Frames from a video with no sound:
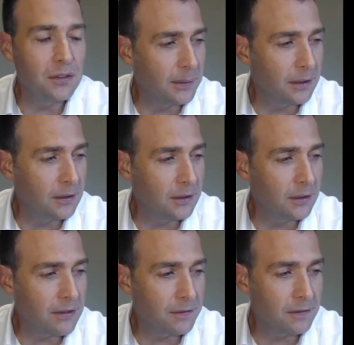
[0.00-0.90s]
because the
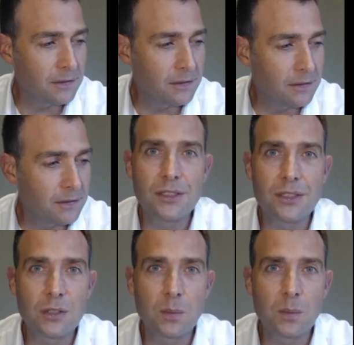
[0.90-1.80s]
reference price is
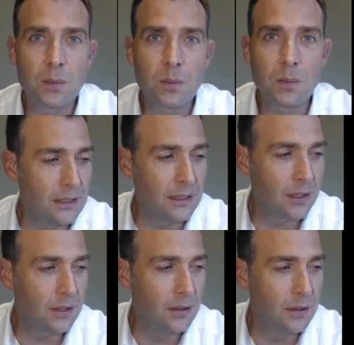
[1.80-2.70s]
just 150.
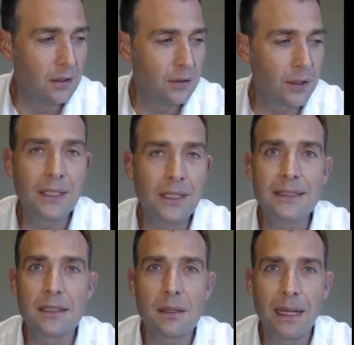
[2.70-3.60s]
So not only
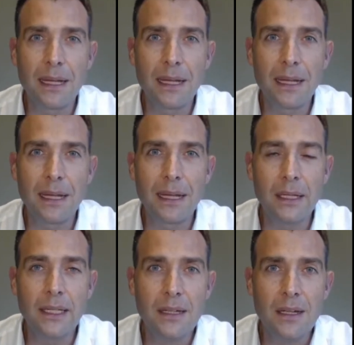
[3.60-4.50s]
did the bank make
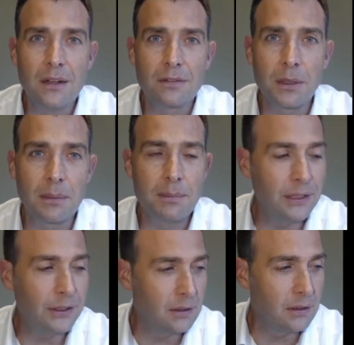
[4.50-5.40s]
money from
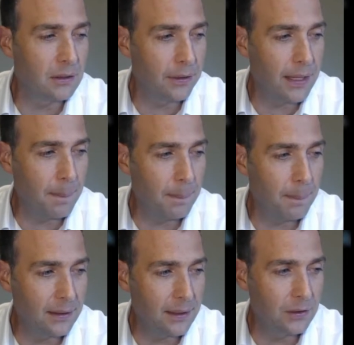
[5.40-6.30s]
commission, but their
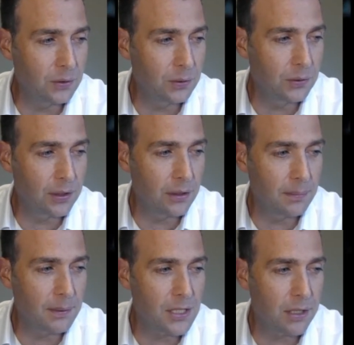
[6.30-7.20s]
P&L is also going to
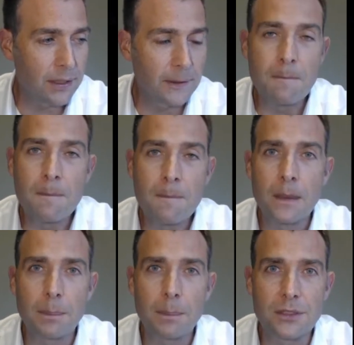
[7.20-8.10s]
be showing
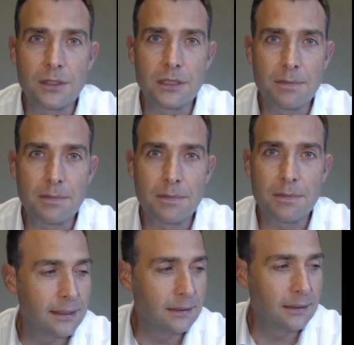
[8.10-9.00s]
a positive print
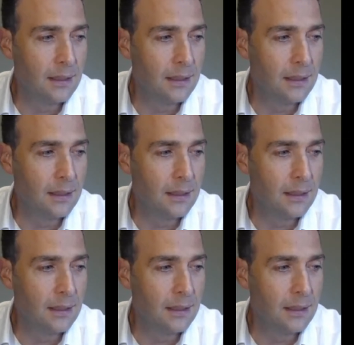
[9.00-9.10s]
here.